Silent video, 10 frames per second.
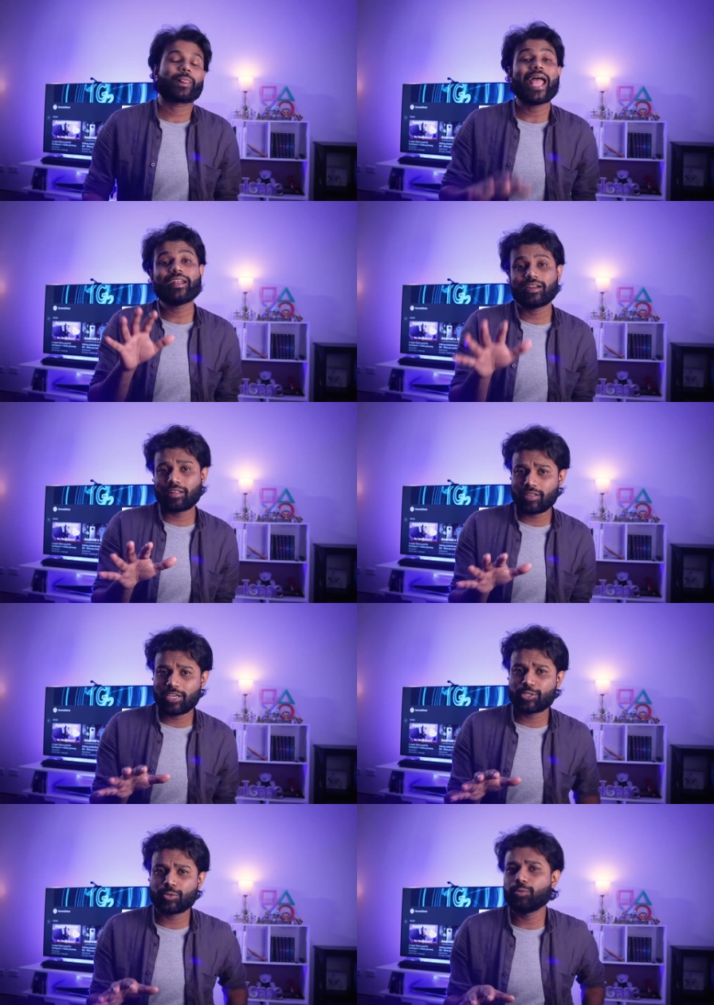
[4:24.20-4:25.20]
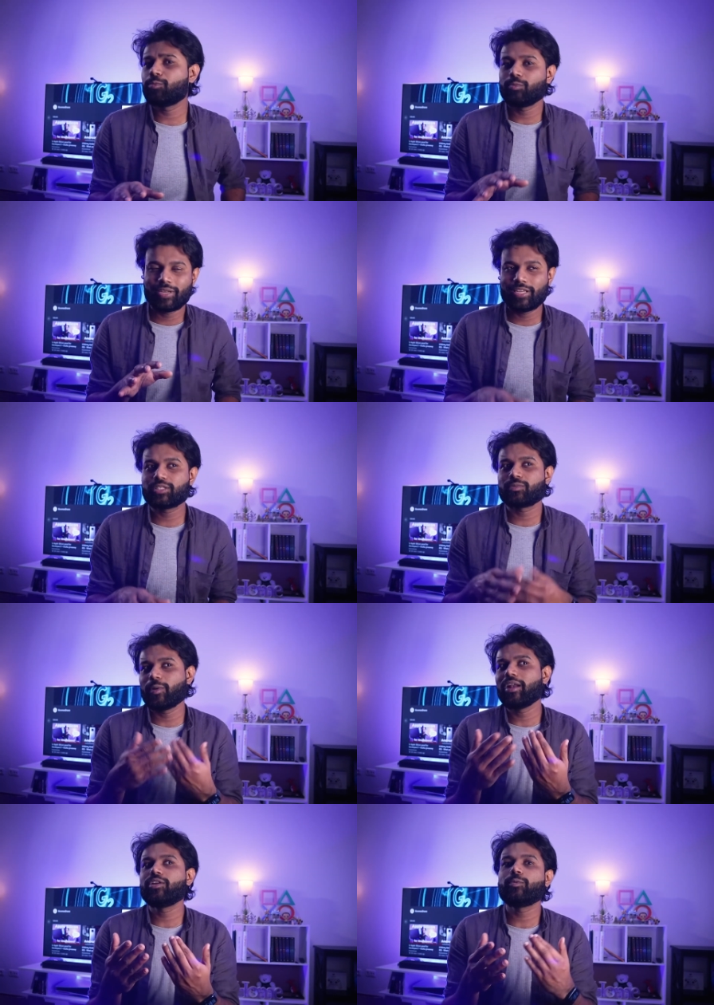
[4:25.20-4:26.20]
And another issue is
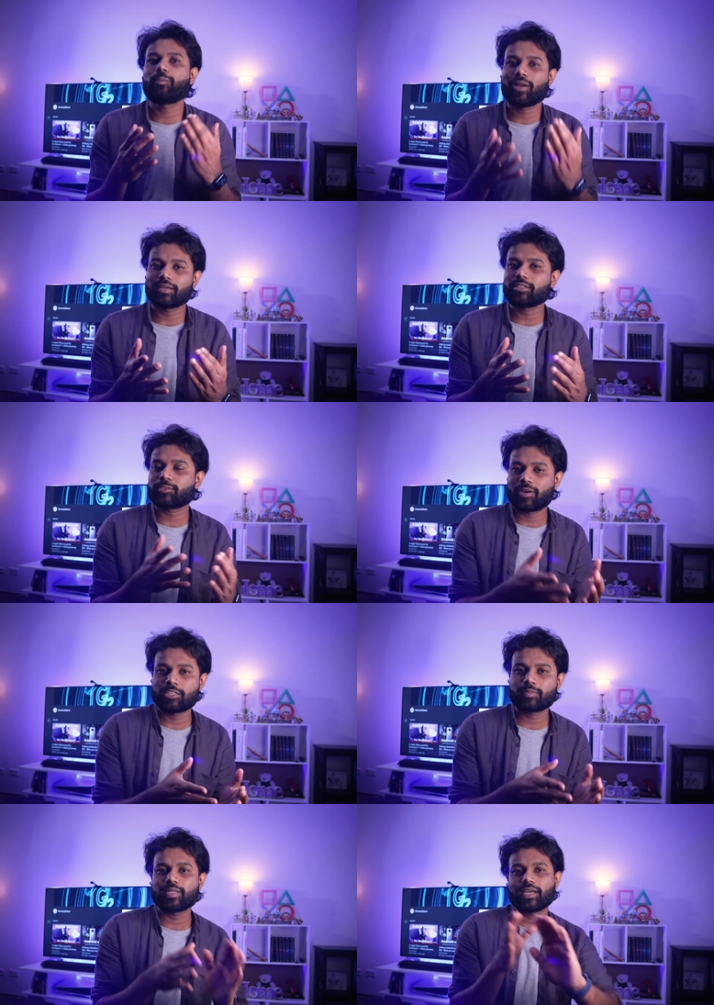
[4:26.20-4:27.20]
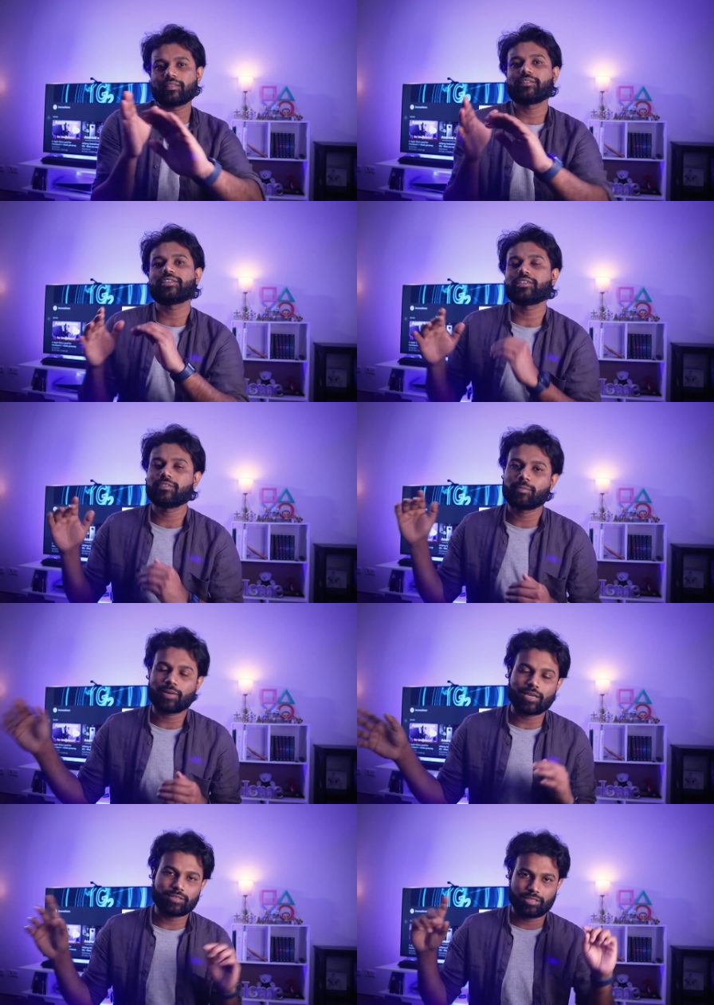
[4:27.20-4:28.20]
when you plug the transmitter and the receiver
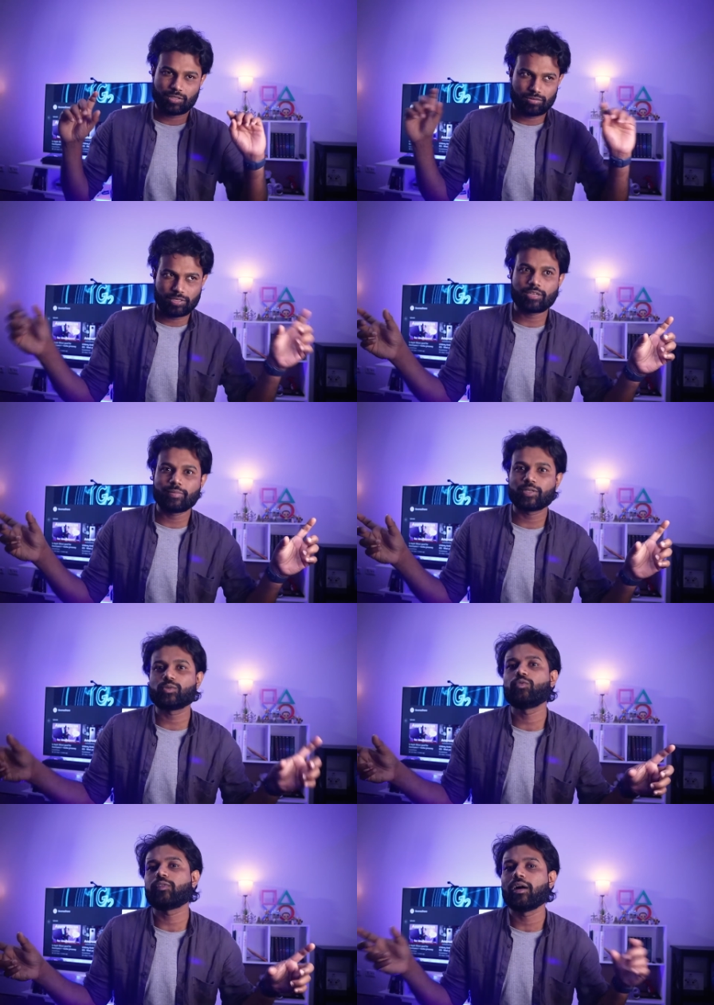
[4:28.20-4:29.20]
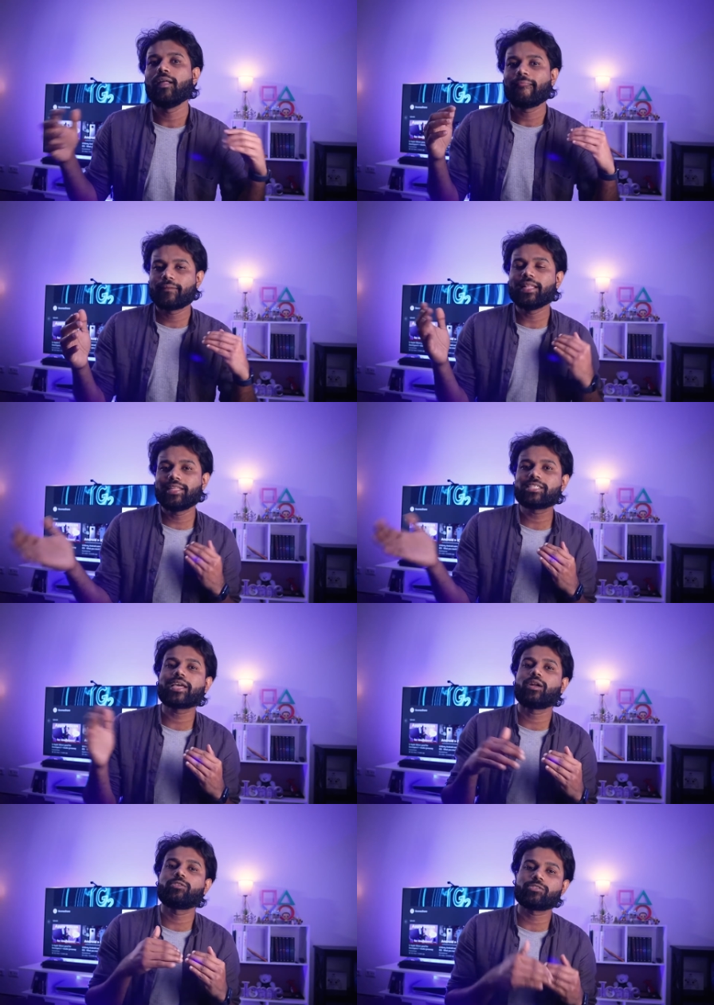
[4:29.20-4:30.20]
plugged a little bit too far. Then this
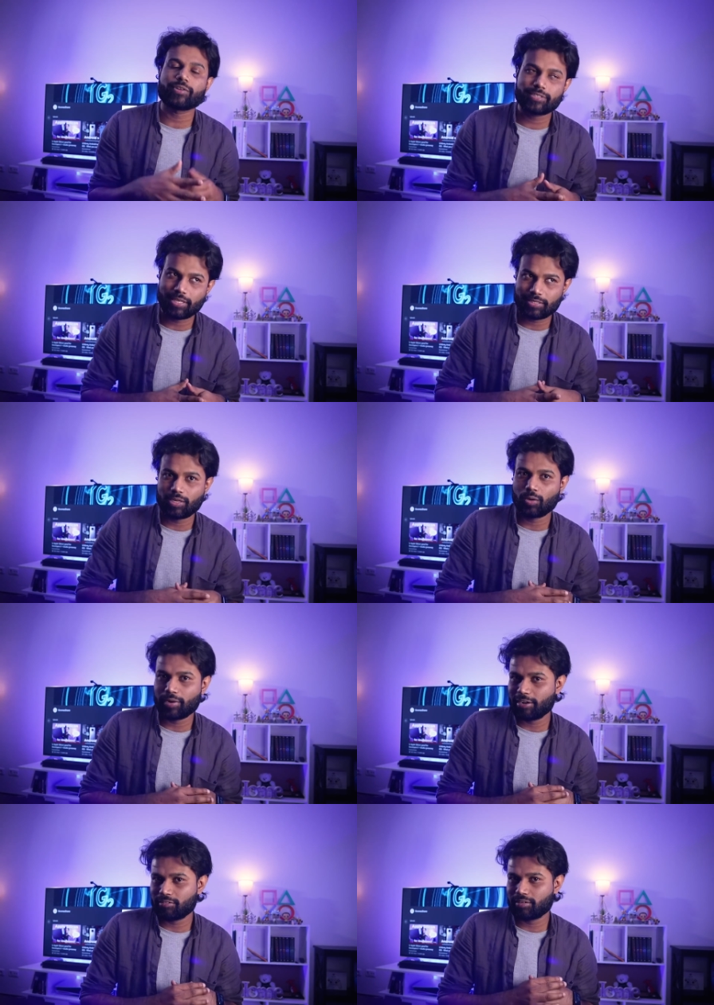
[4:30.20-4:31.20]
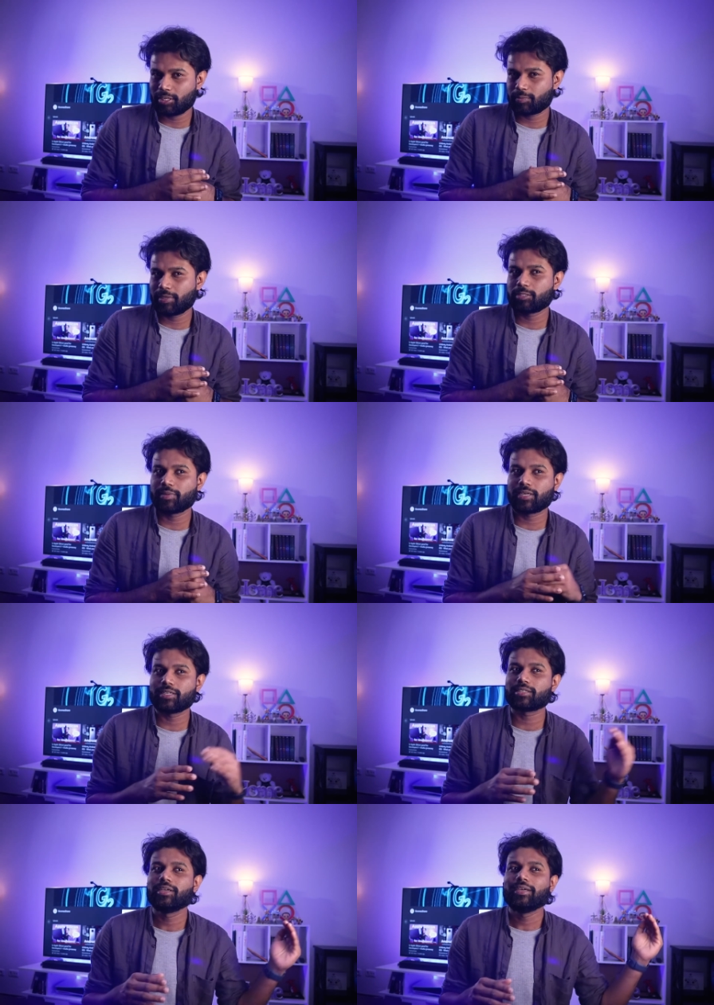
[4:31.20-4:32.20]
can also result in low data speeds,
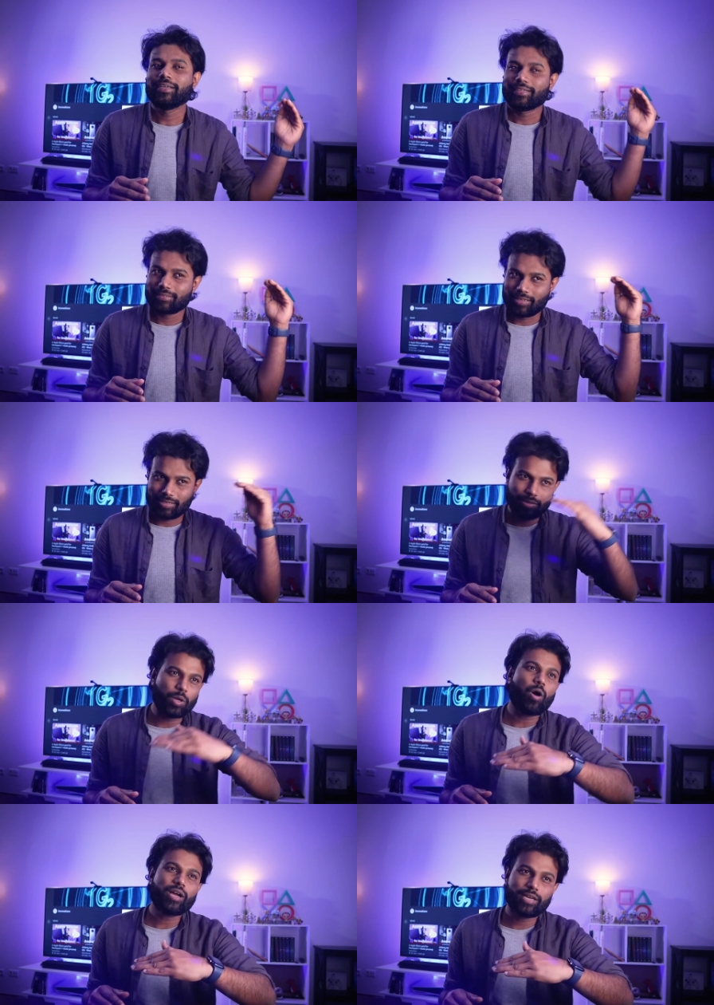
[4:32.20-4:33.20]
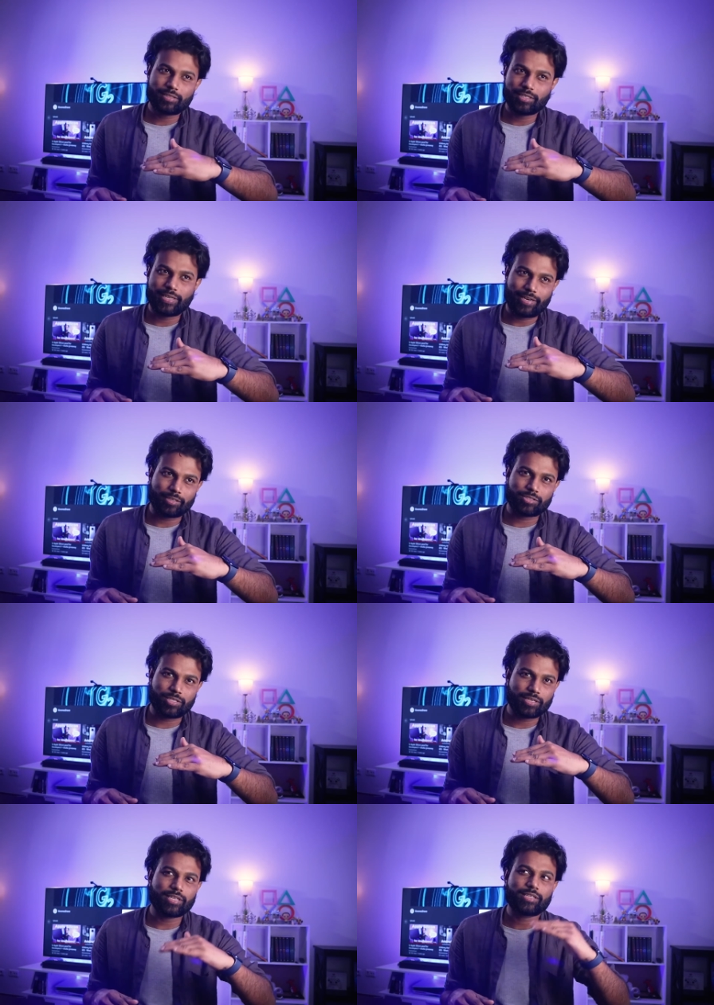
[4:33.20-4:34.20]
because the longer the data
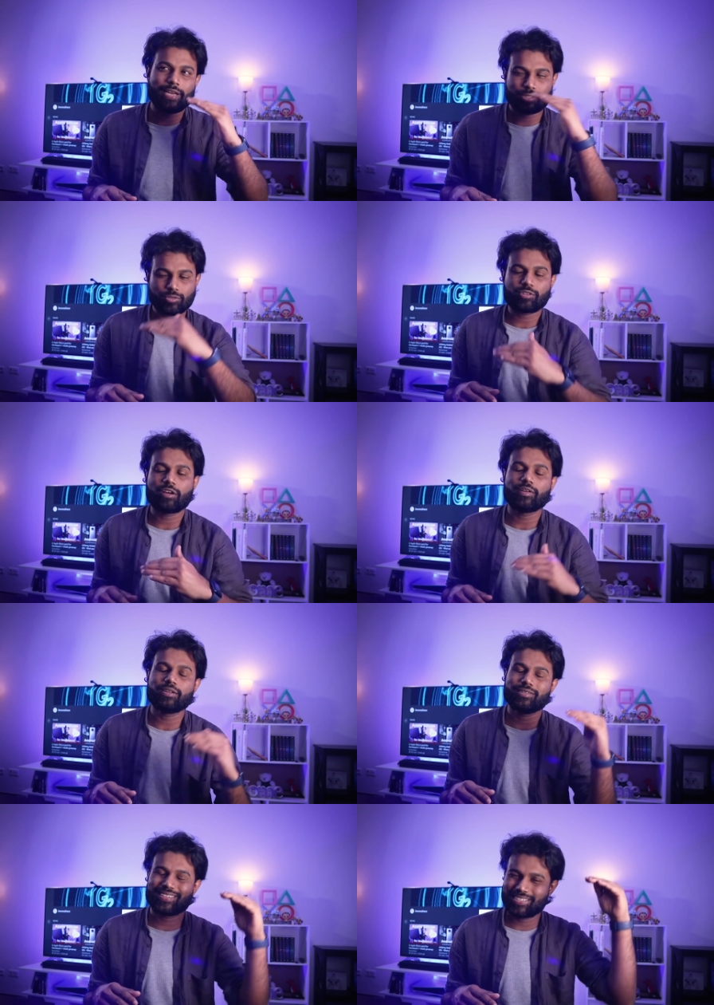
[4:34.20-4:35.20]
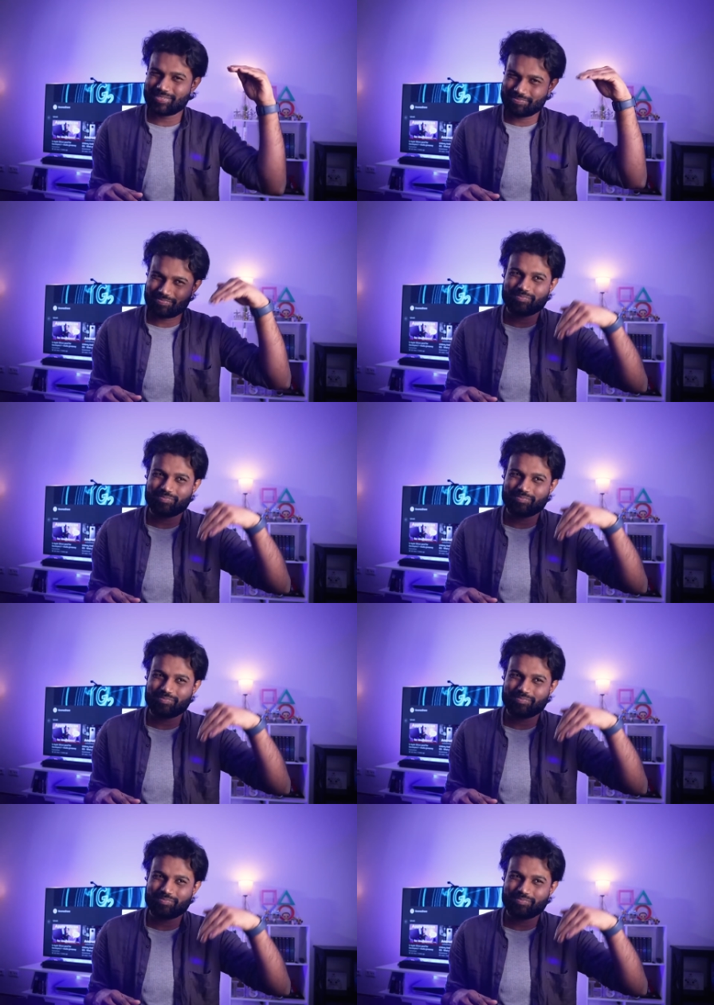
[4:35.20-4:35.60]
signal has to travel, the